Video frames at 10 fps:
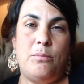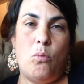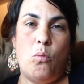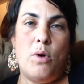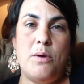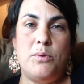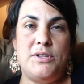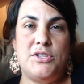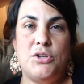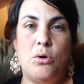what
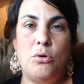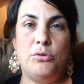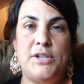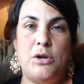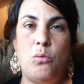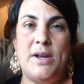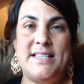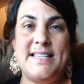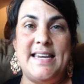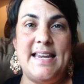was sold and
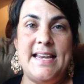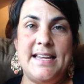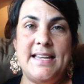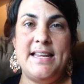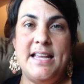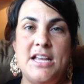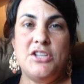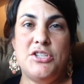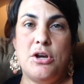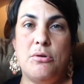what's needed.
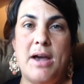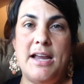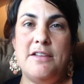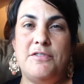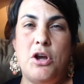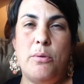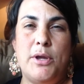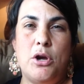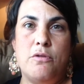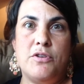So kind of
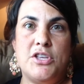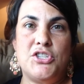going over the